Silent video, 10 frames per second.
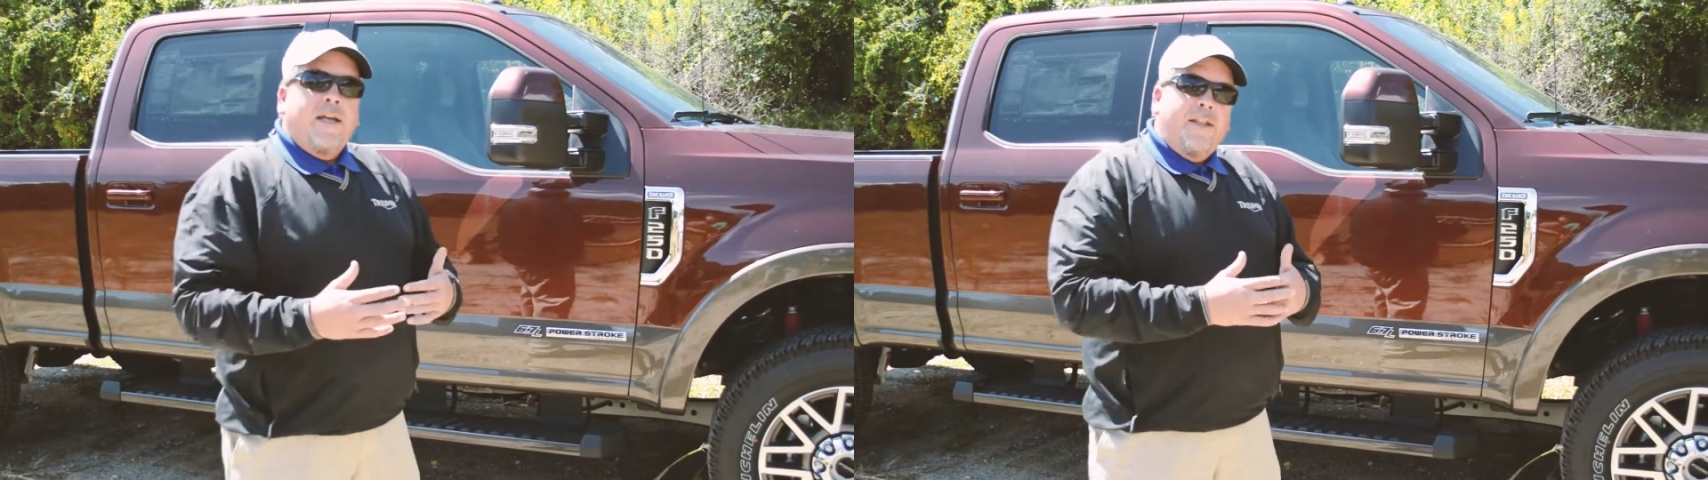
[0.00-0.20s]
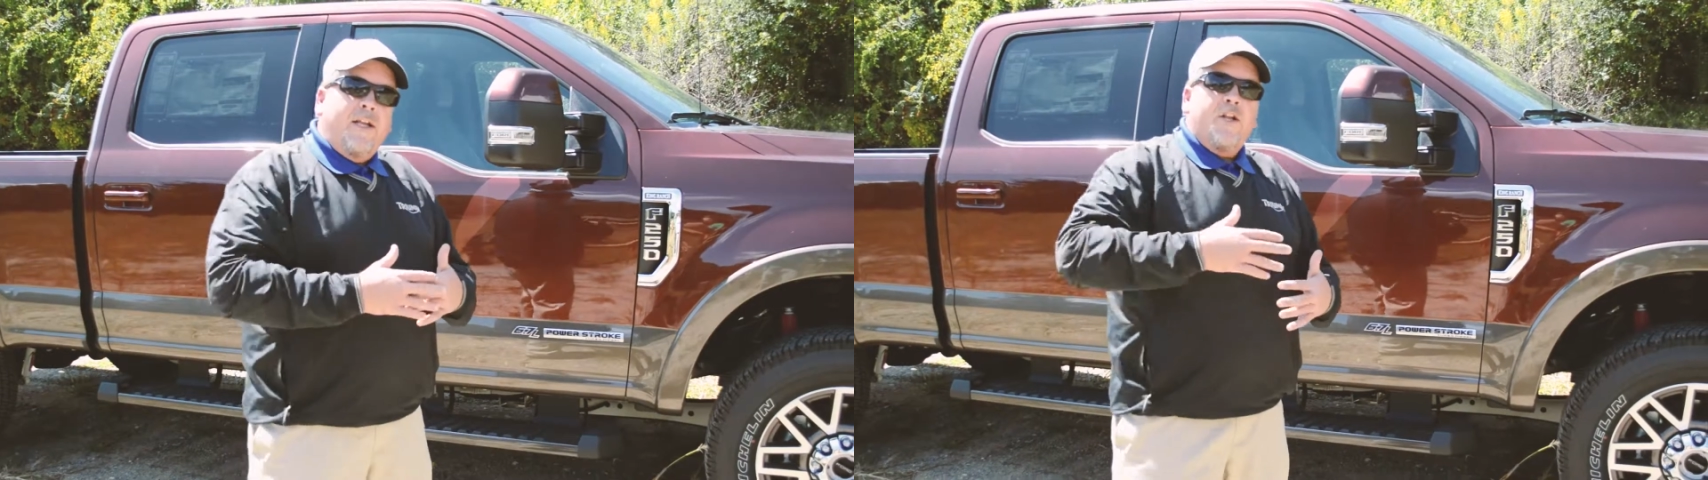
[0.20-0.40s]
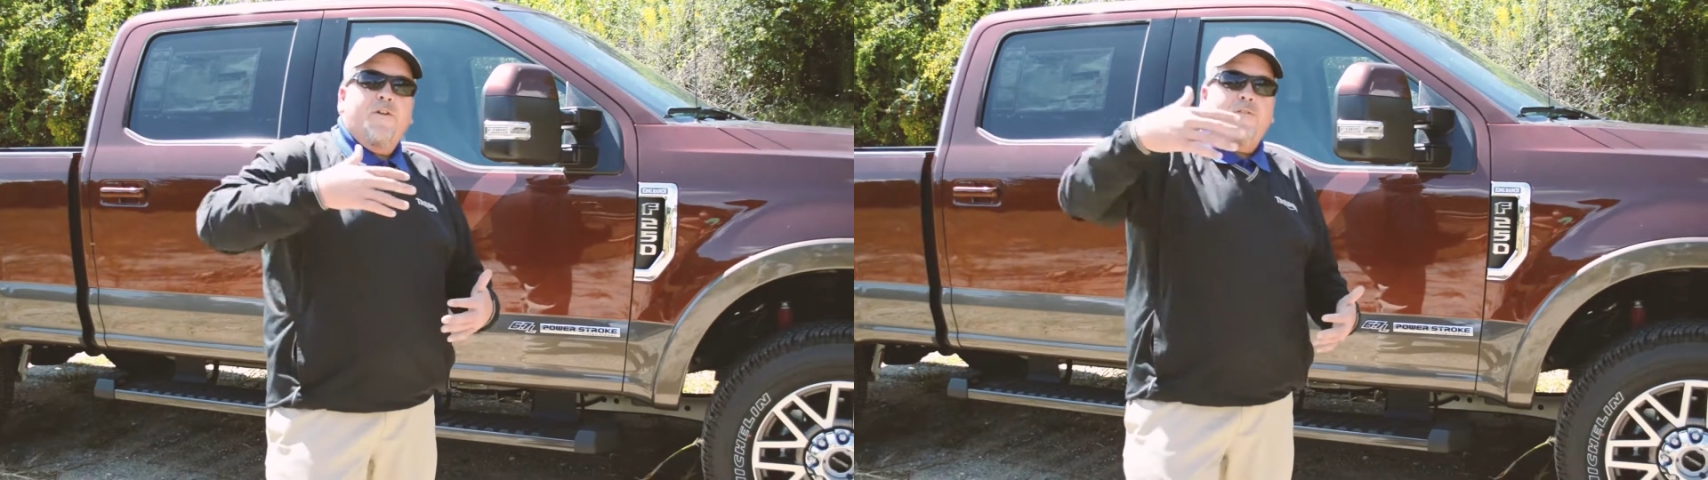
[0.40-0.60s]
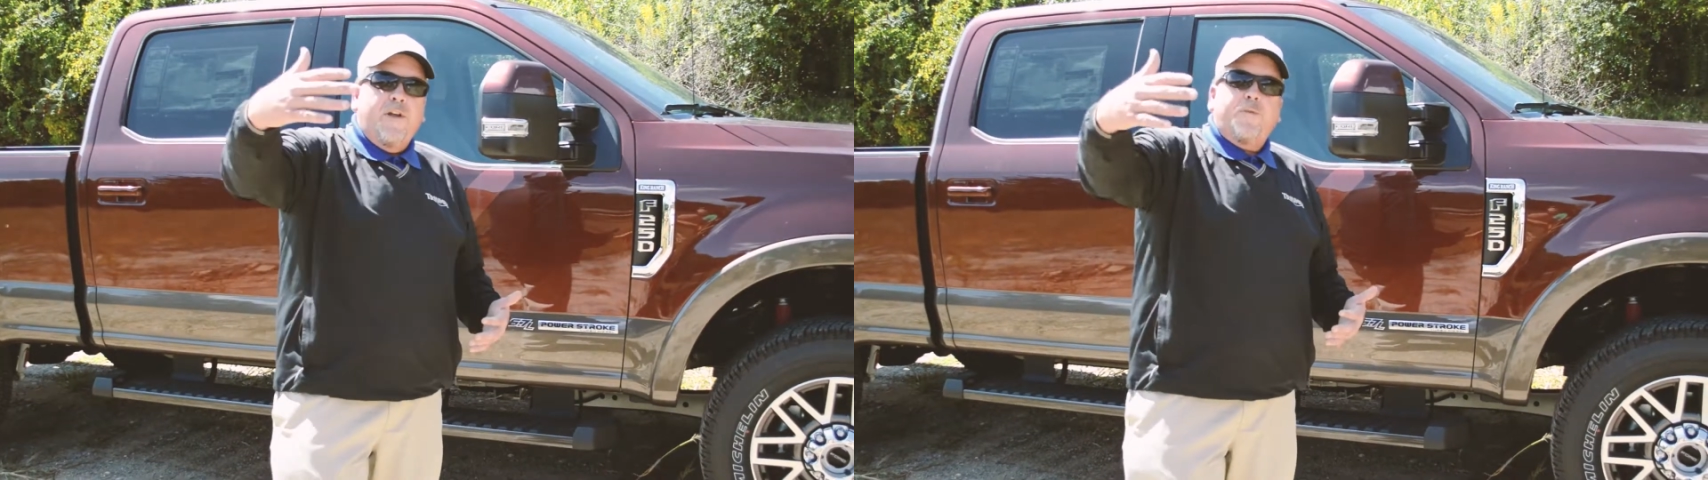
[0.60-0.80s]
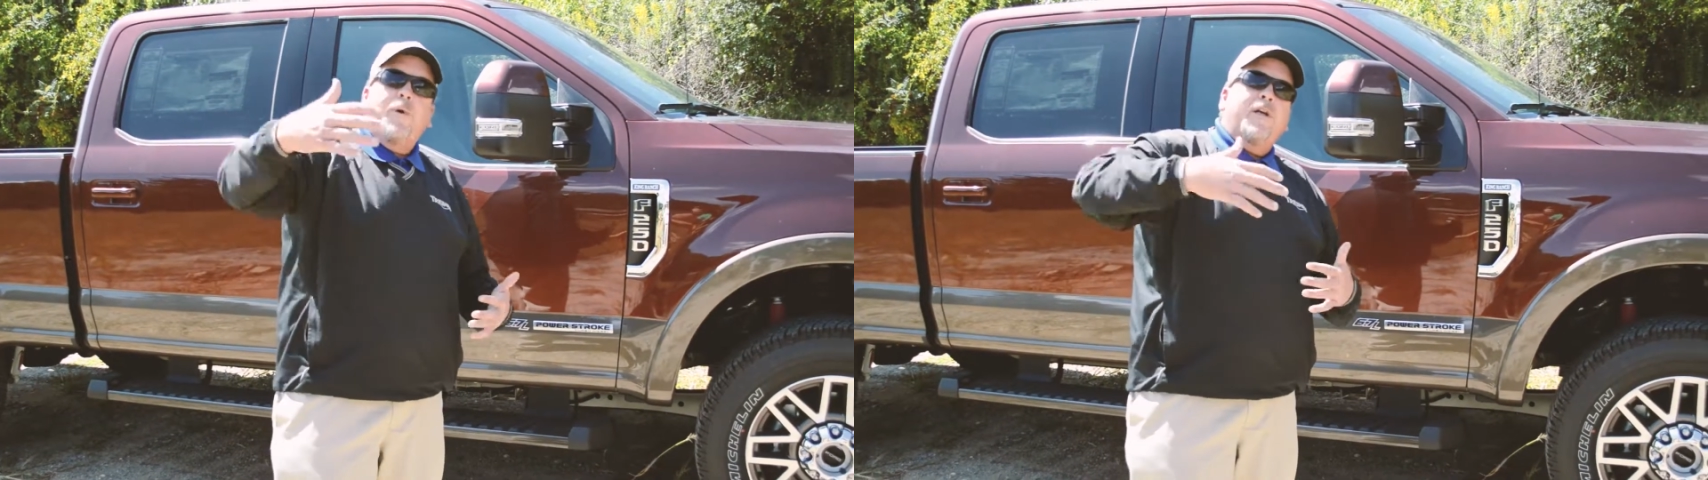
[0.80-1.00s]
And then in your
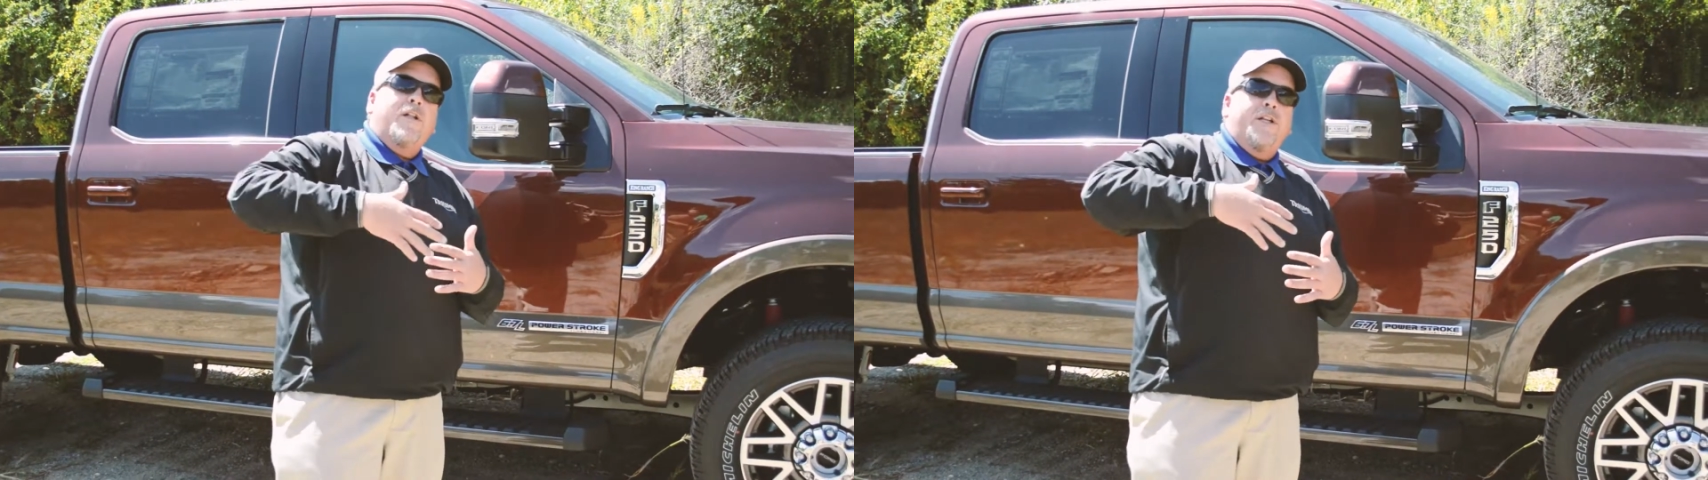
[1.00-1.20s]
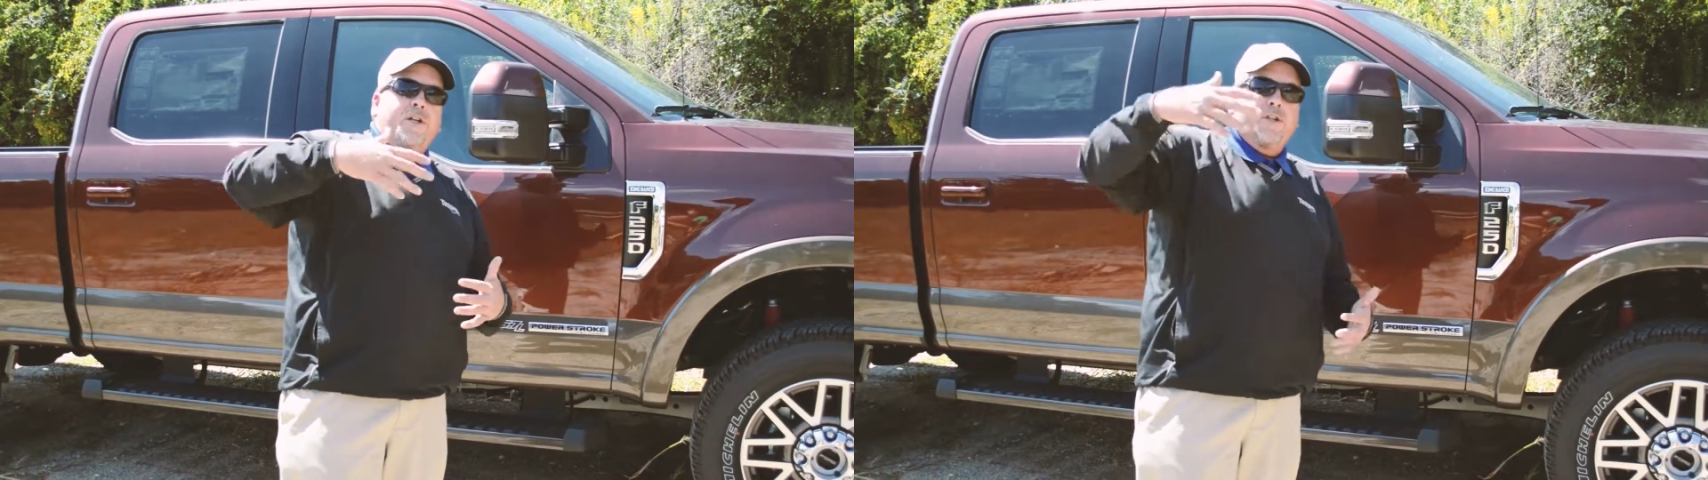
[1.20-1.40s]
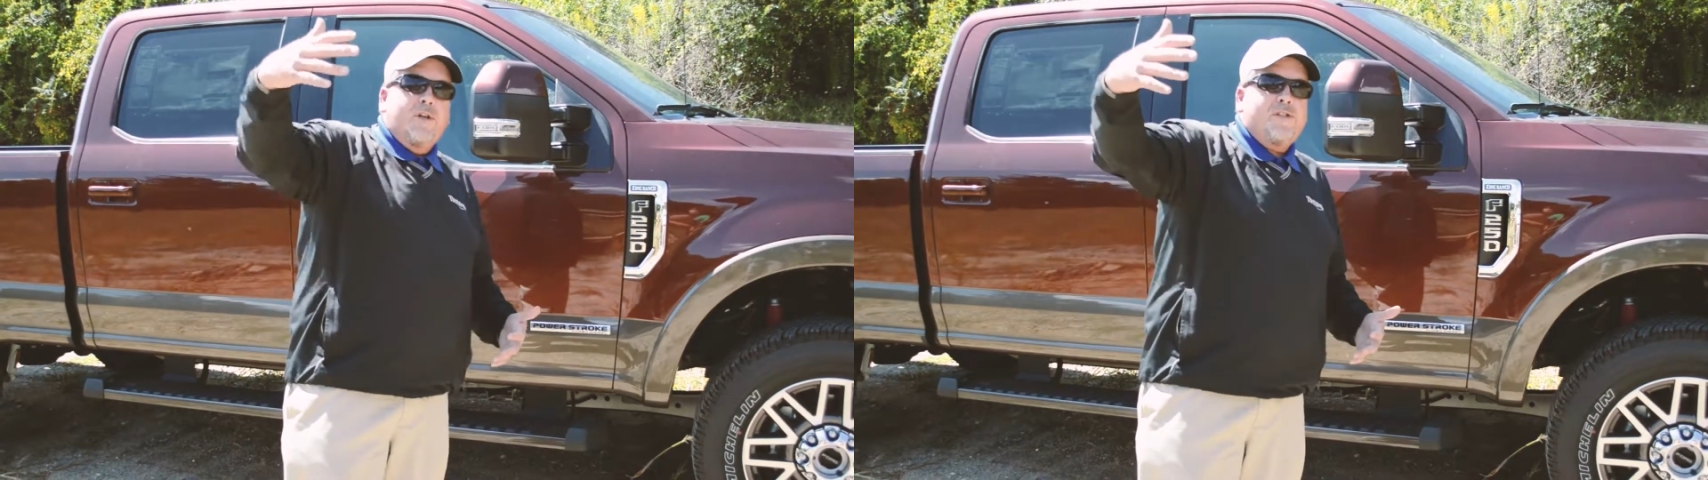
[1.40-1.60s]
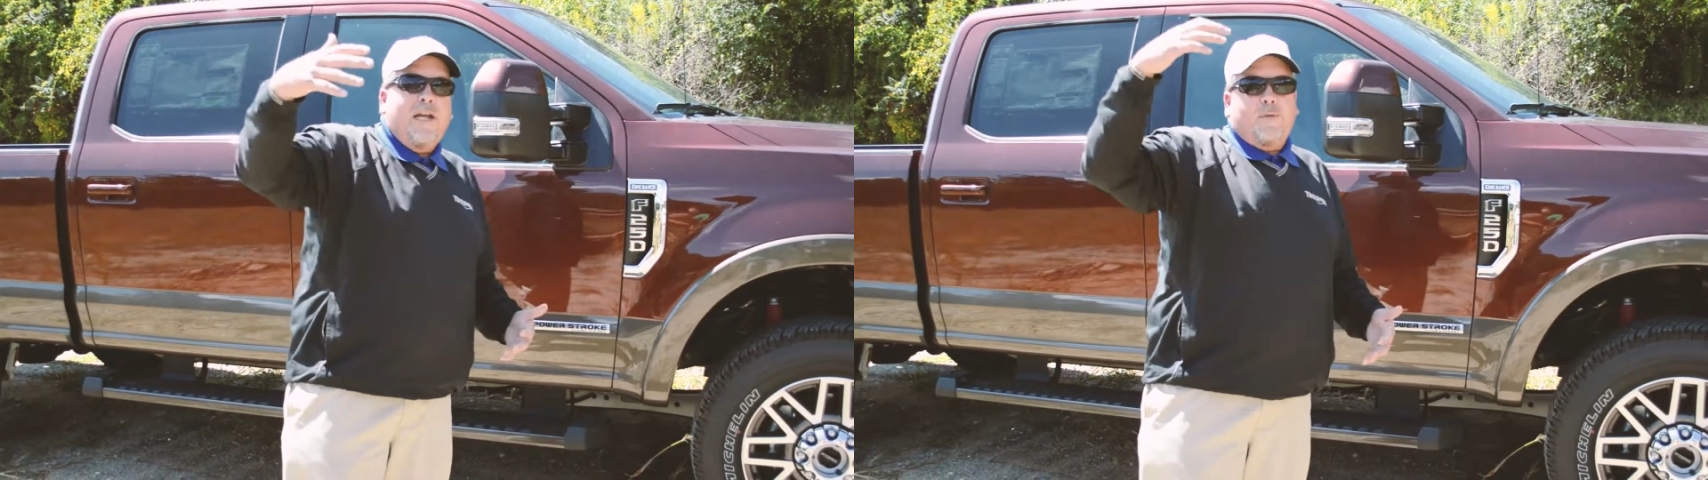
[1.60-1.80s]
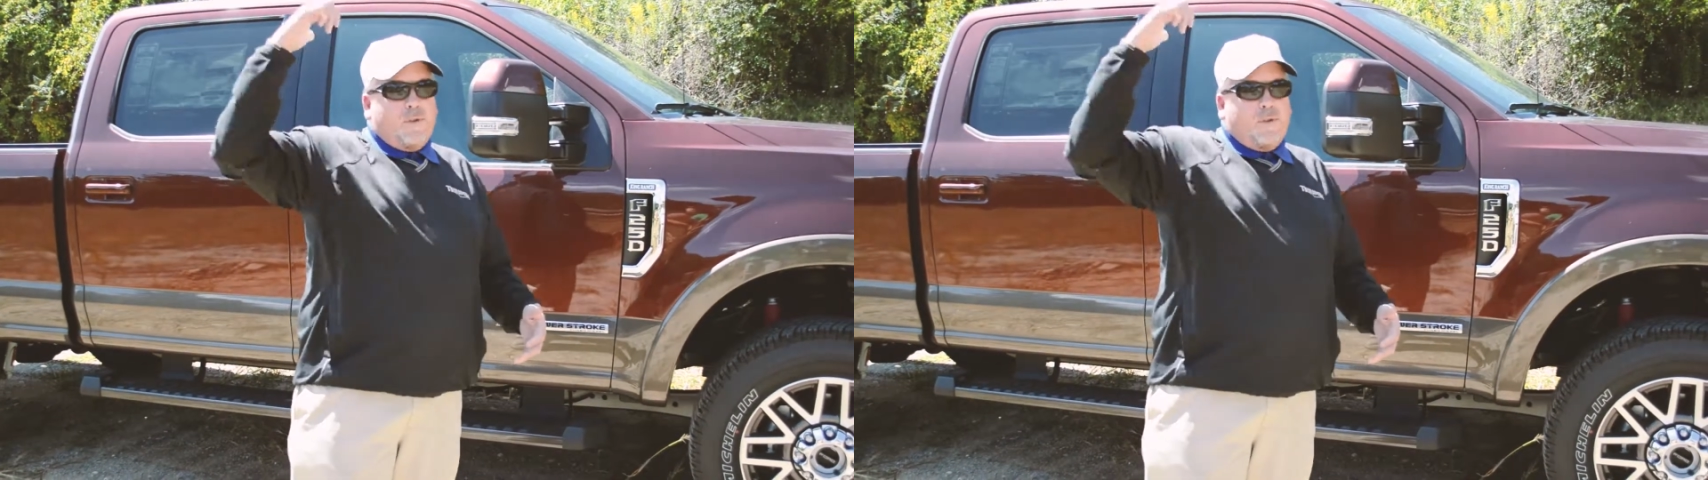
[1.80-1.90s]
fifth wheel and your gooseneck,